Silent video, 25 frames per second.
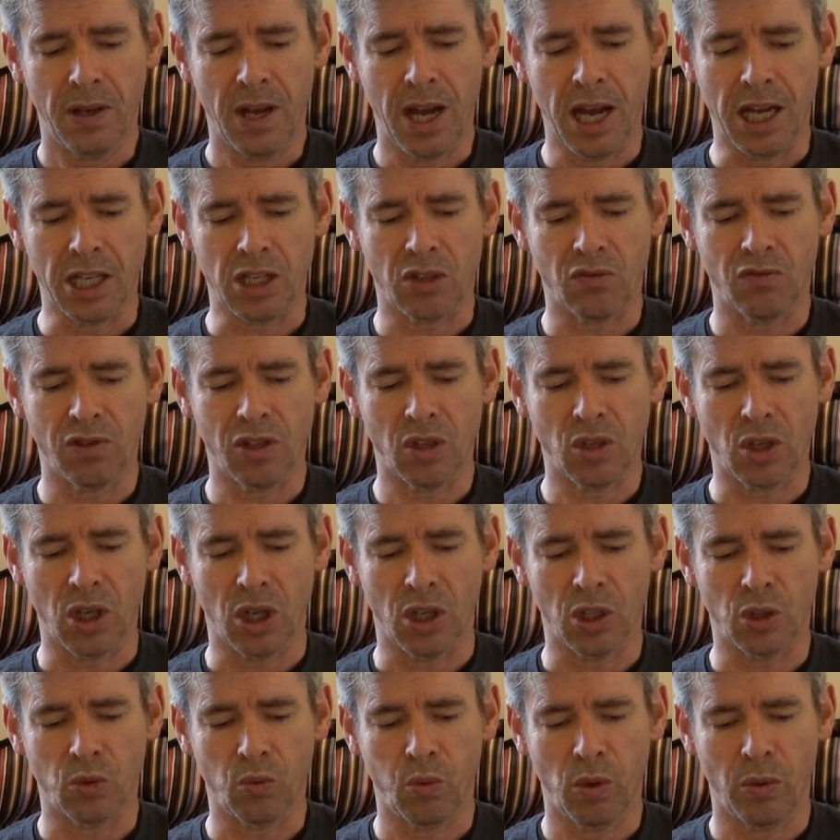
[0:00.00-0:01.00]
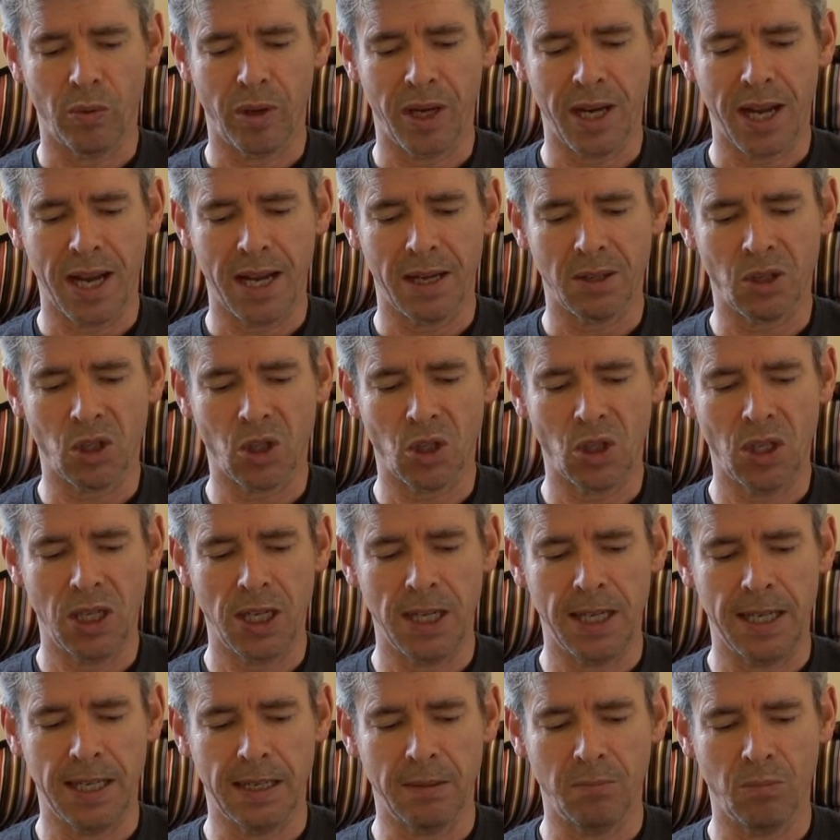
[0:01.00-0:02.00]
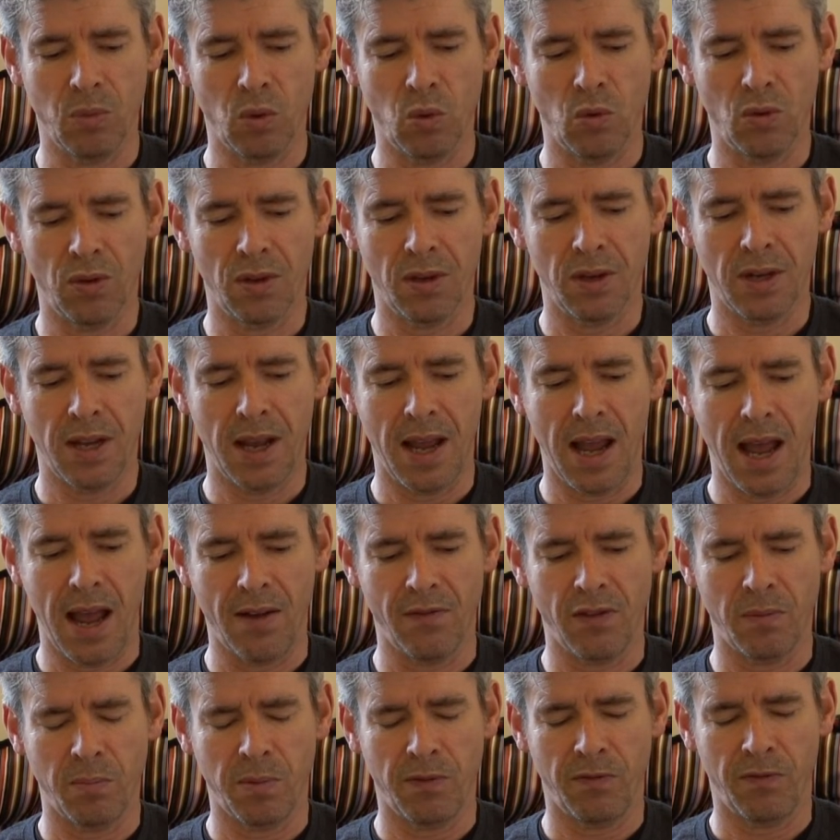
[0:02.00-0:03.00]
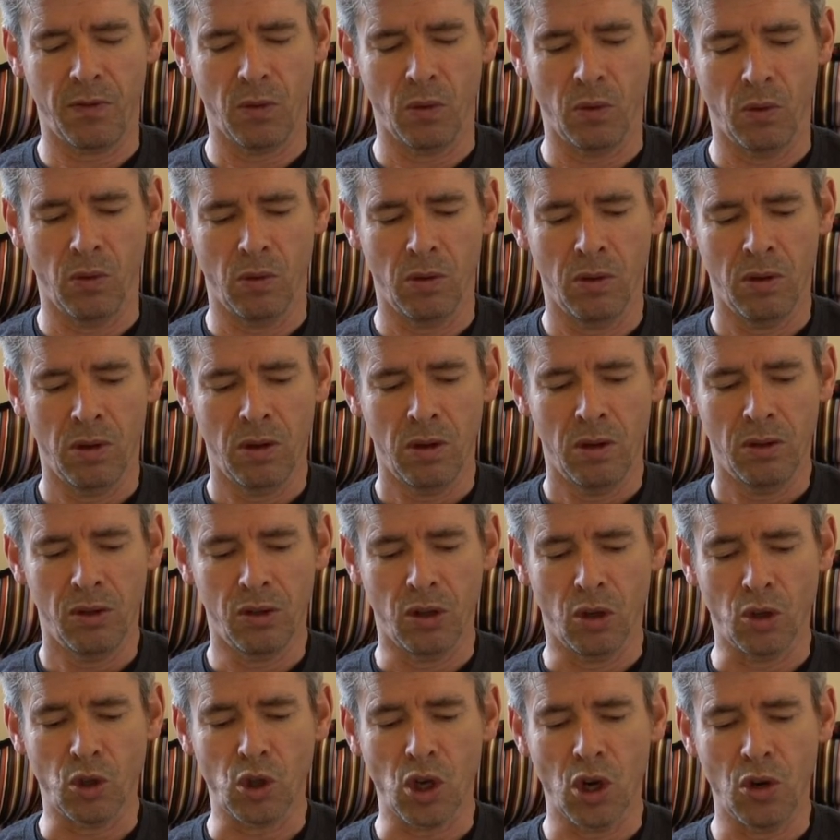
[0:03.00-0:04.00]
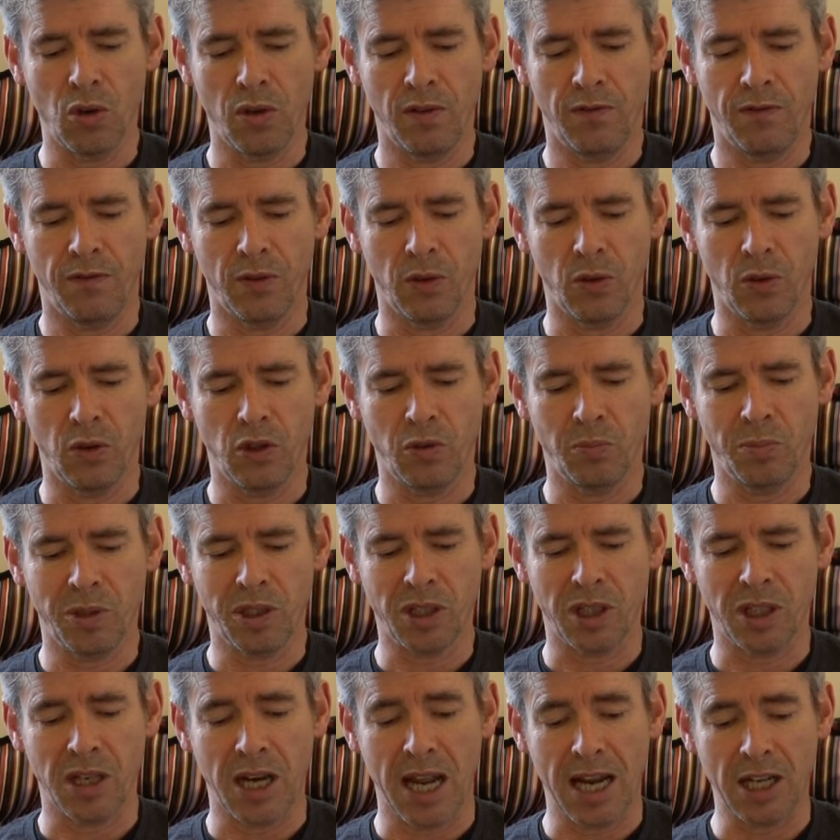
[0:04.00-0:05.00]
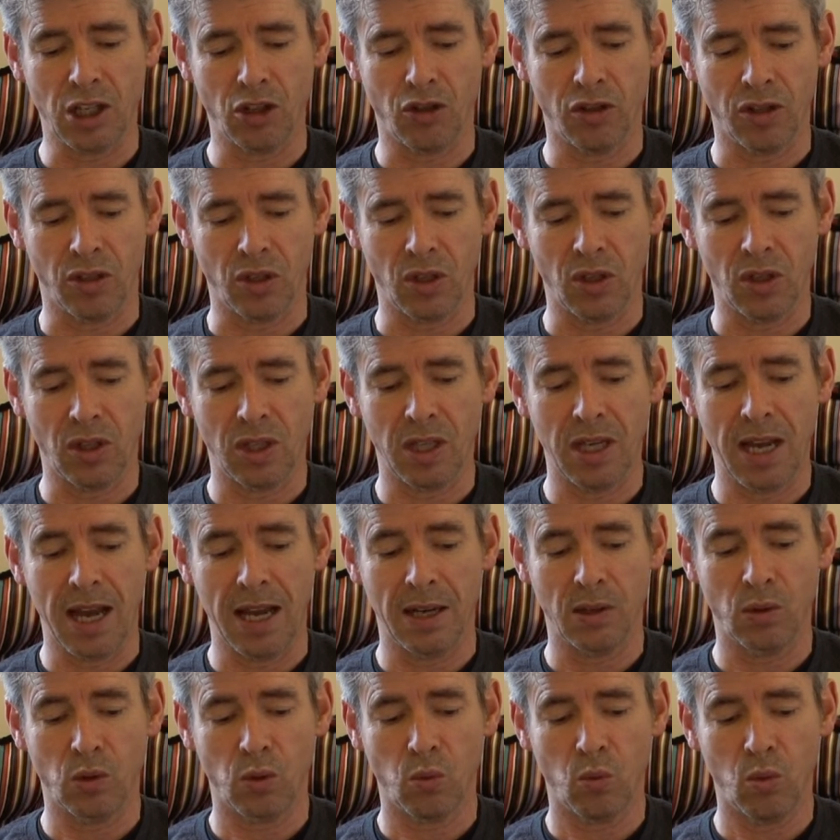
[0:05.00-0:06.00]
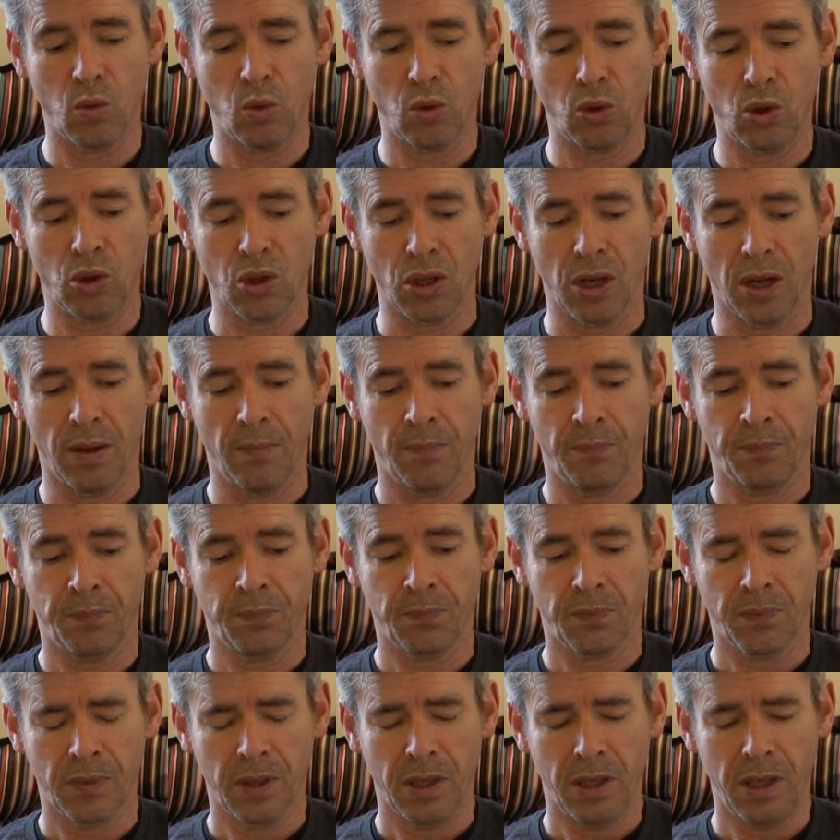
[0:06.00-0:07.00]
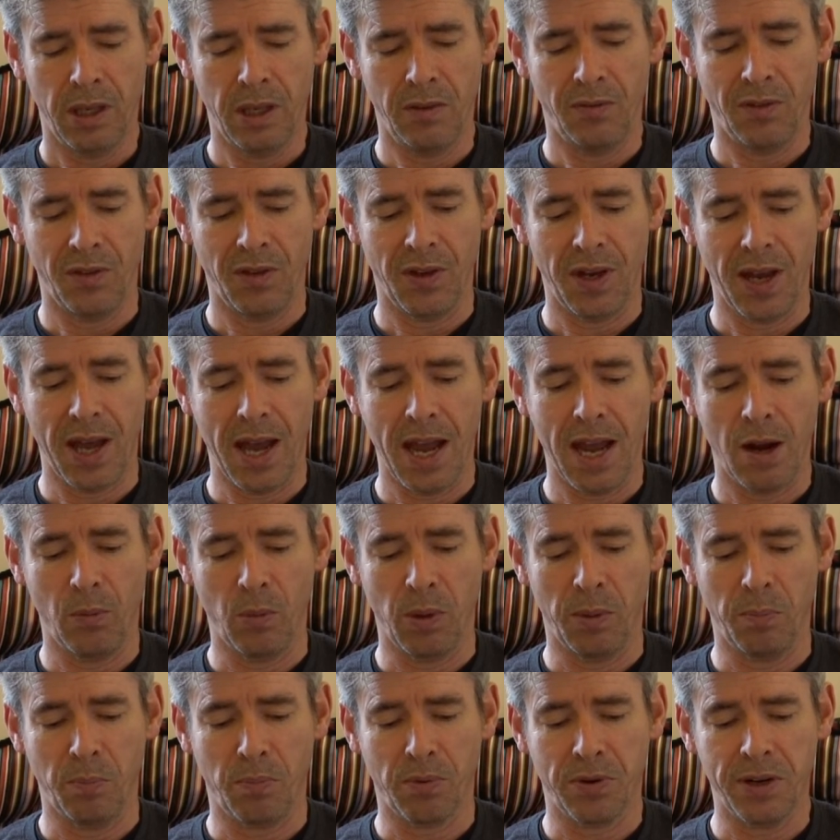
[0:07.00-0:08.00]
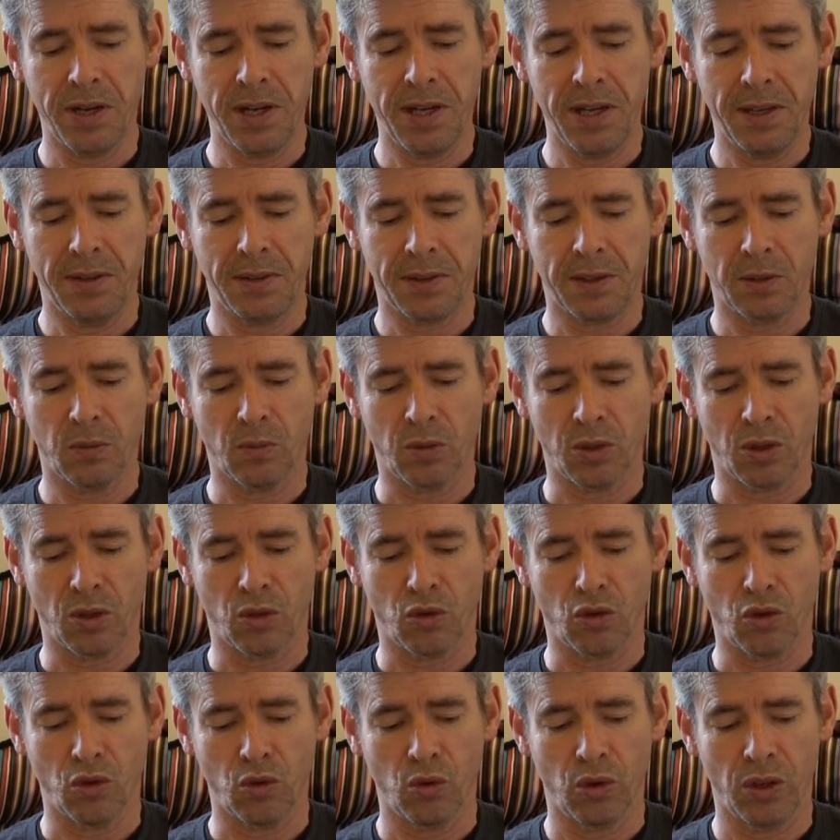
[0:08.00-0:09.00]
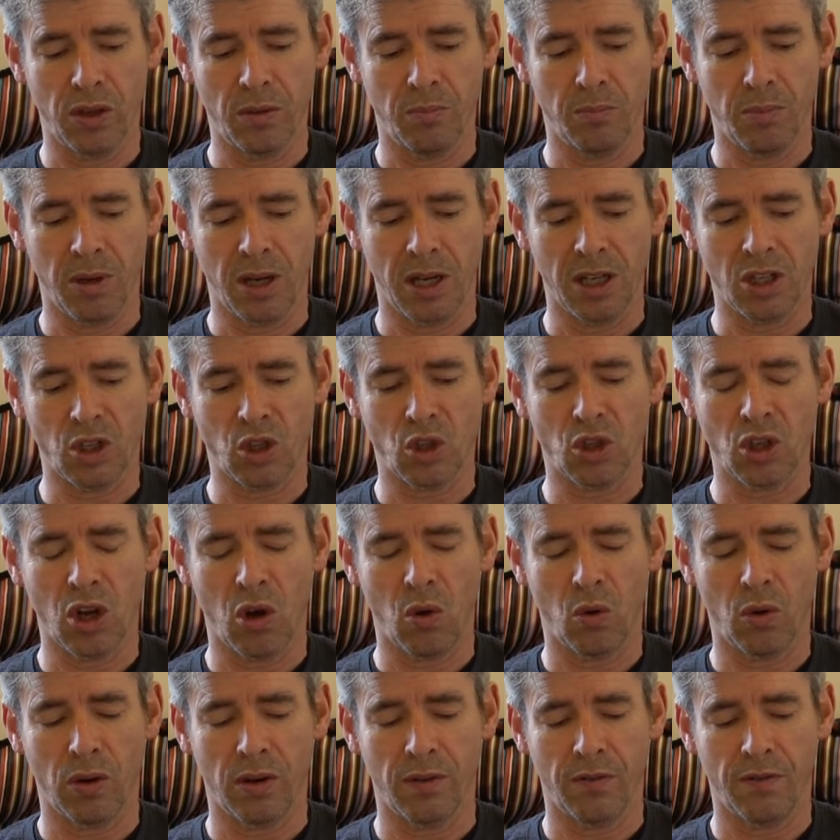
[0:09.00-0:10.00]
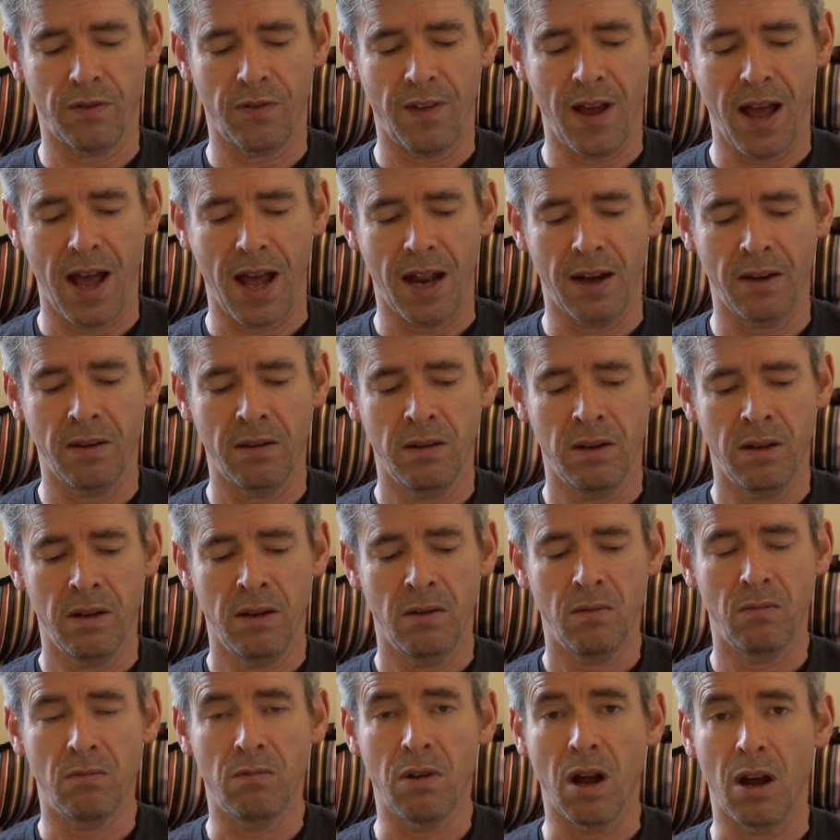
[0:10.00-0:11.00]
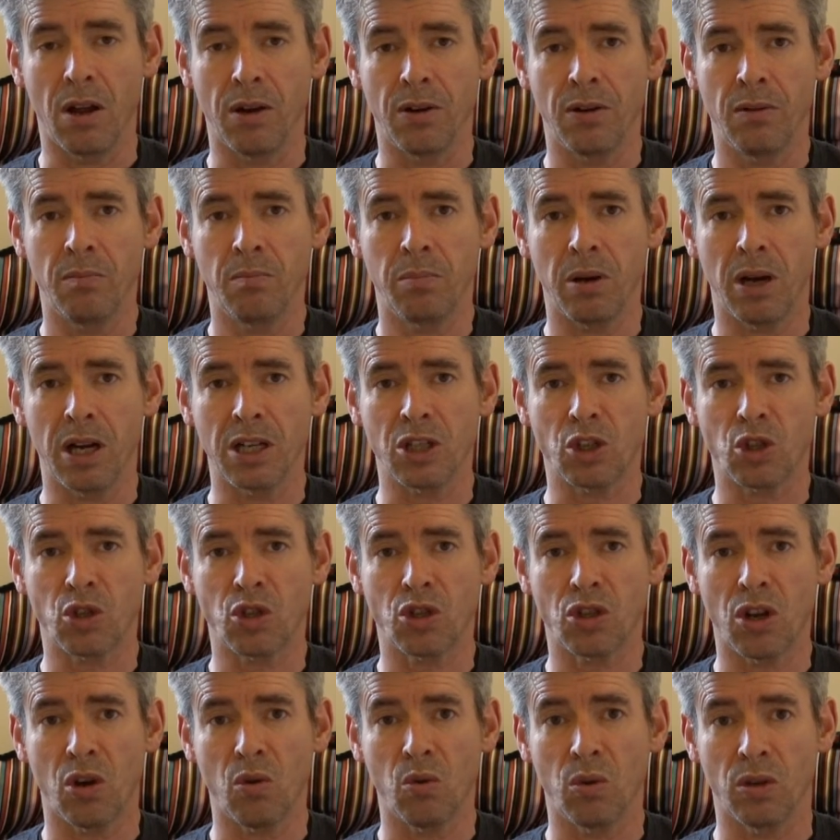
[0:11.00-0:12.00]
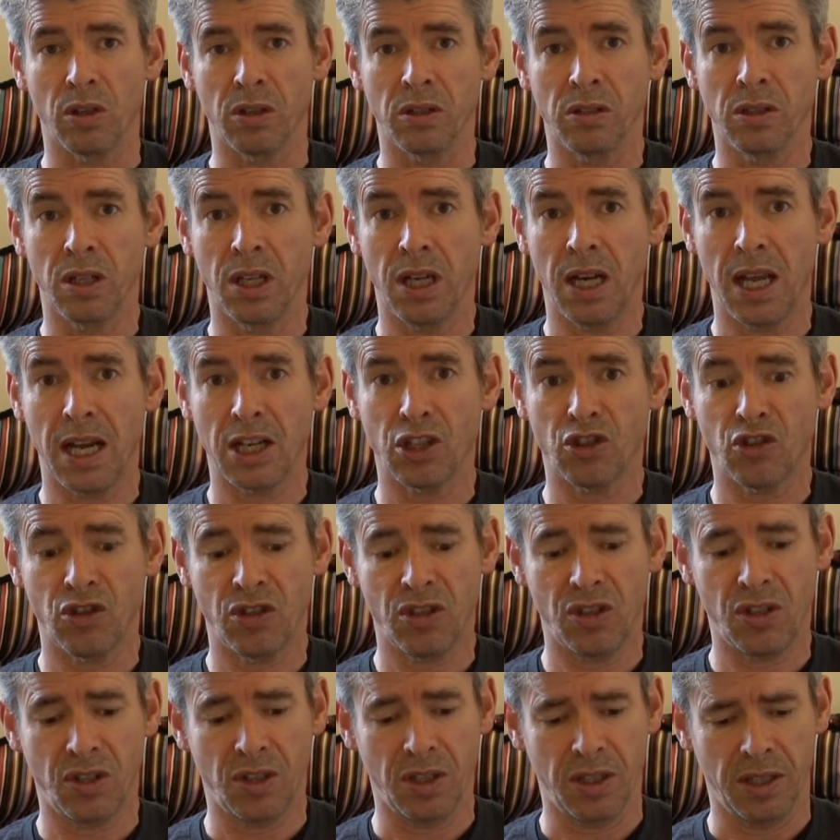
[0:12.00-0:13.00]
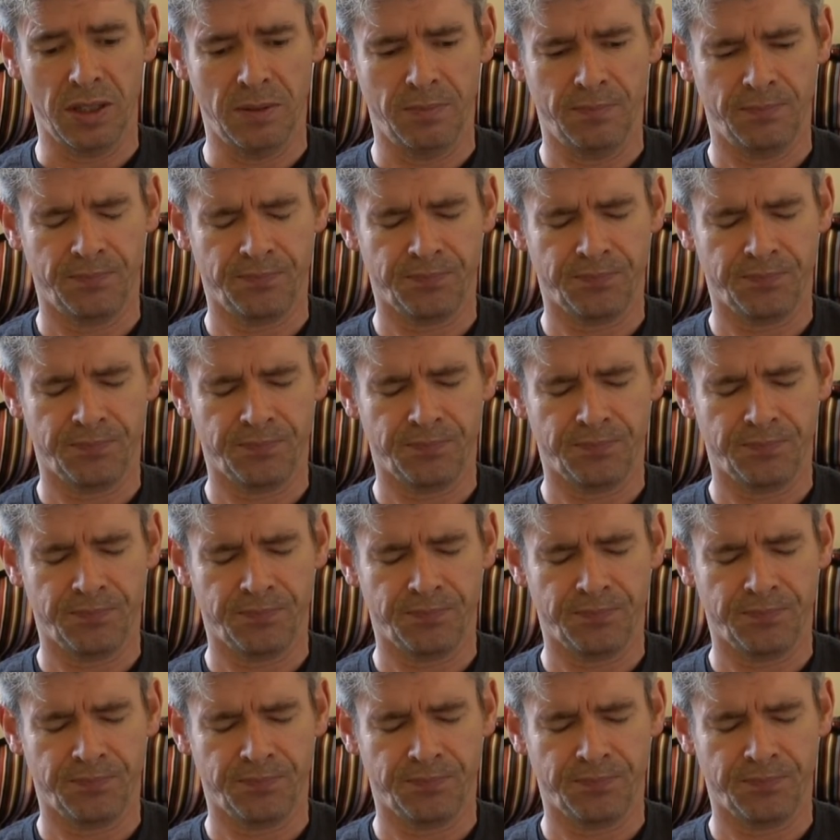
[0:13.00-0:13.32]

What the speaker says: As a result, we were now stealing more than ever before, not only food but electricity and water. Even the air we breathed was drawn in by a stolen fan, run by stolen electricity.